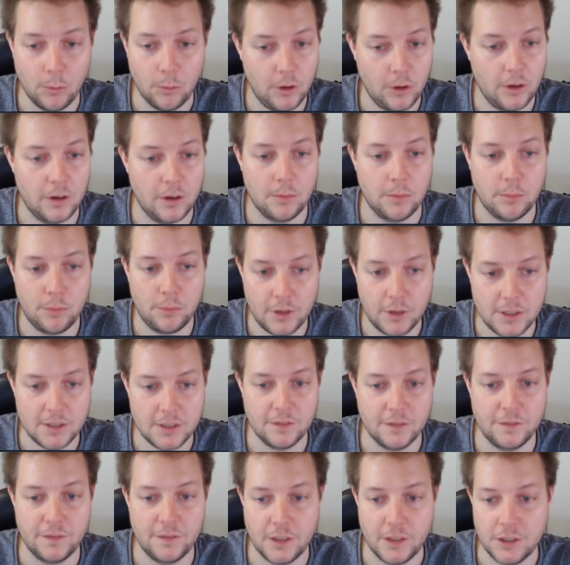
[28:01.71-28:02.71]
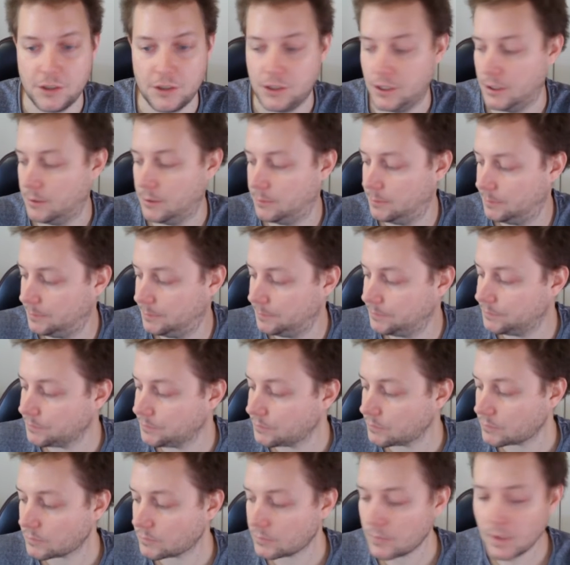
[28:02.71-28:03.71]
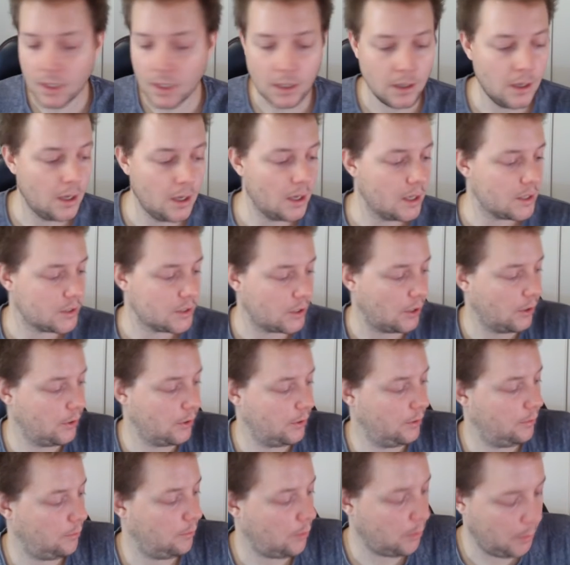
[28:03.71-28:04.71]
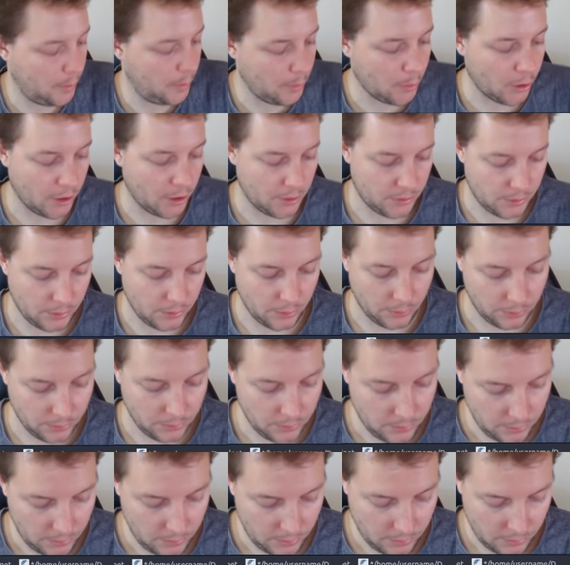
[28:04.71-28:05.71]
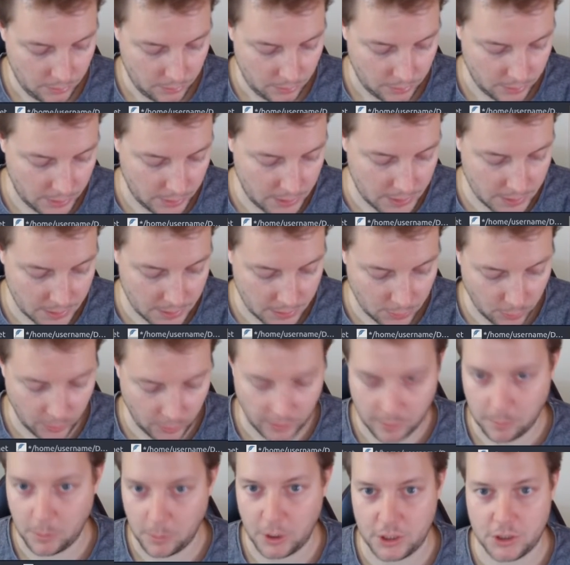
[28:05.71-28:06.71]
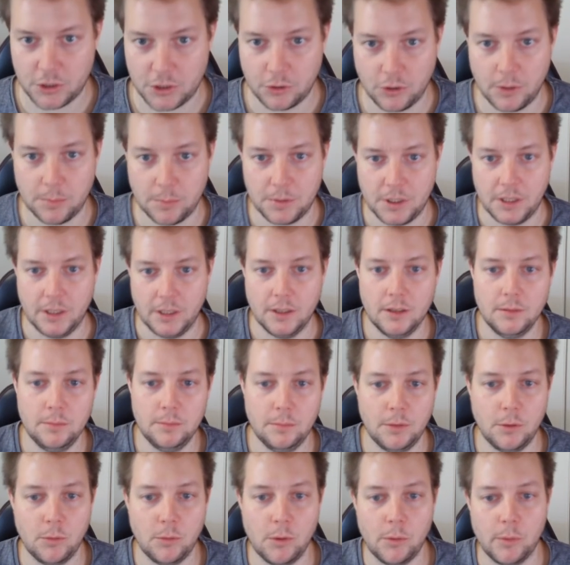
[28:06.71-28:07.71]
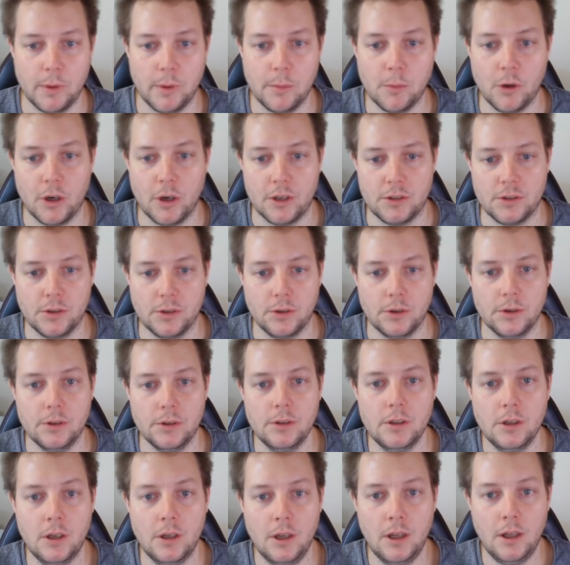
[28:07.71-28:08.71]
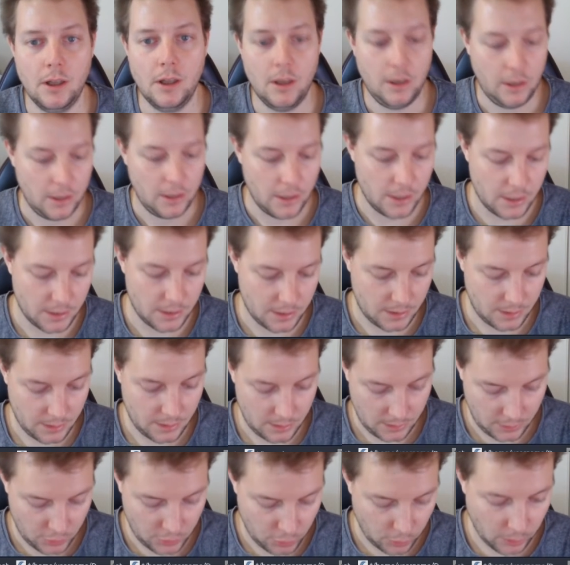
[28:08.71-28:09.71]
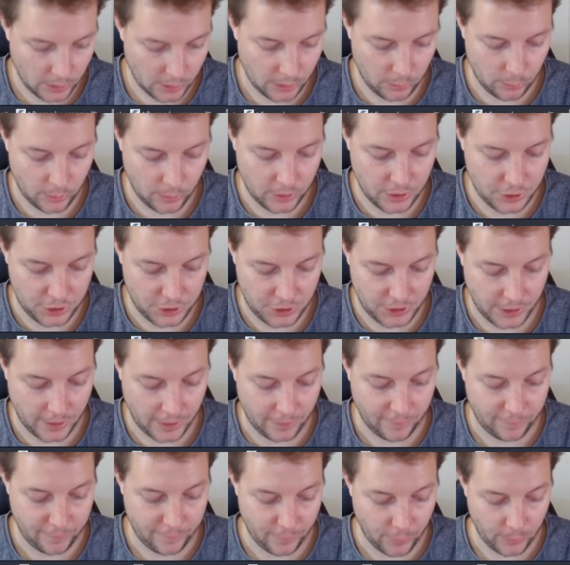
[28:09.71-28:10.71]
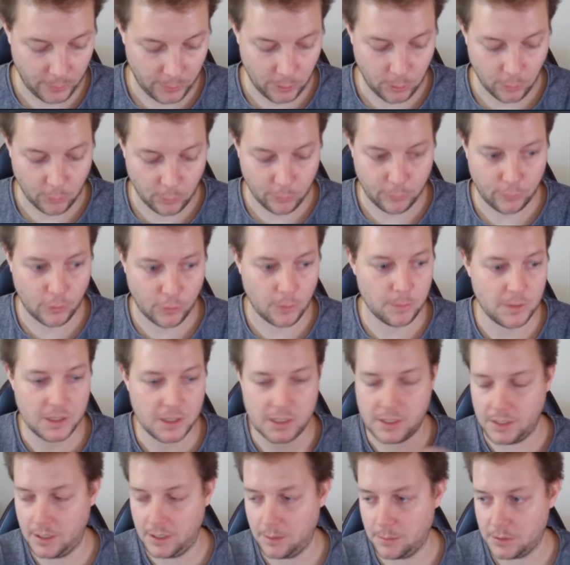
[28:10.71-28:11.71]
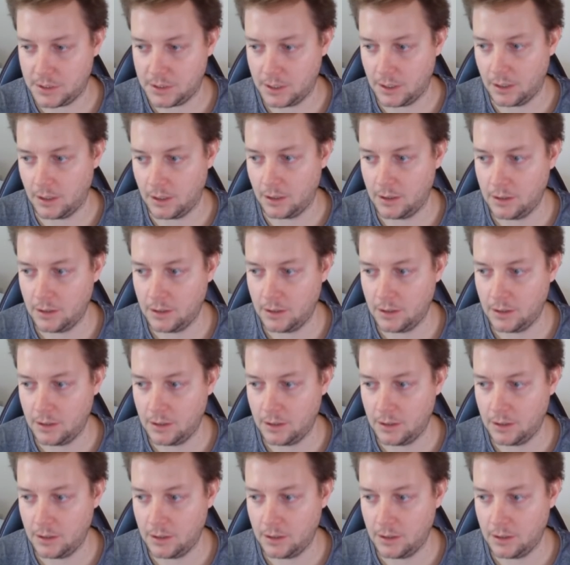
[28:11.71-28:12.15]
an impressive feature. So what we might do, this is not in my script here, but what we might do is try to initiate a phone call from the Samsung